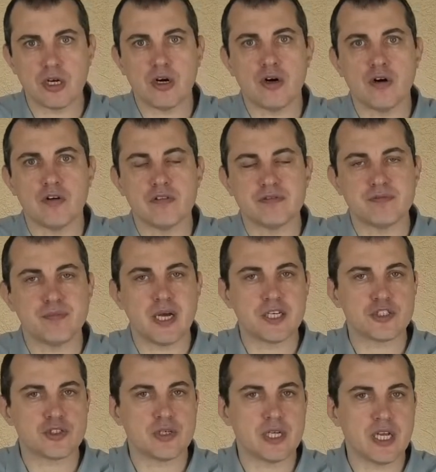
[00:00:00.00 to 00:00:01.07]
of
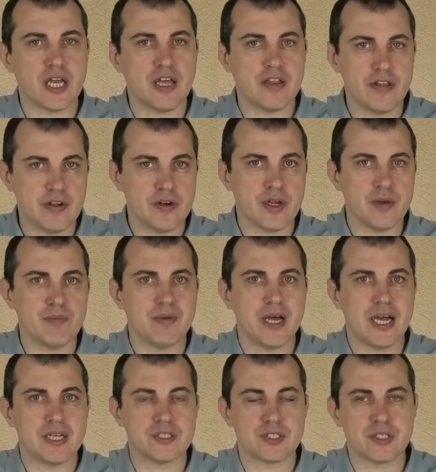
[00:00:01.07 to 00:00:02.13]
mastering Ethereum
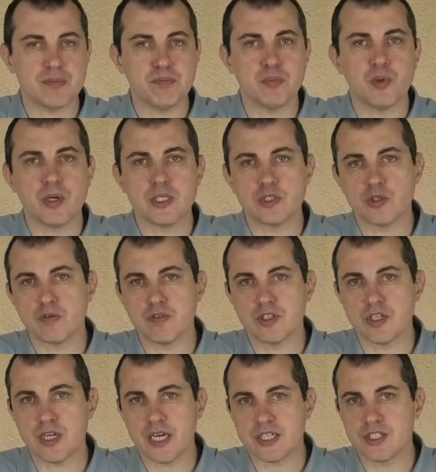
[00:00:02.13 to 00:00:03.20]
at some point over the
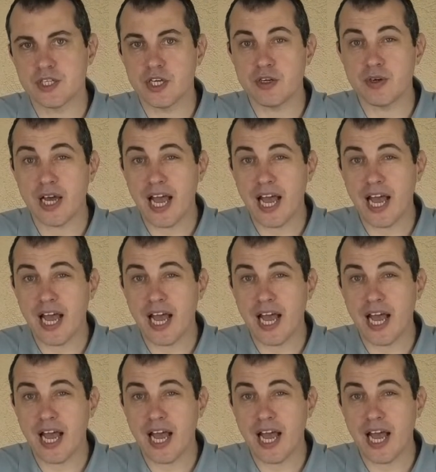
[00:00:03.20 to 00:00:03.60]
next year and a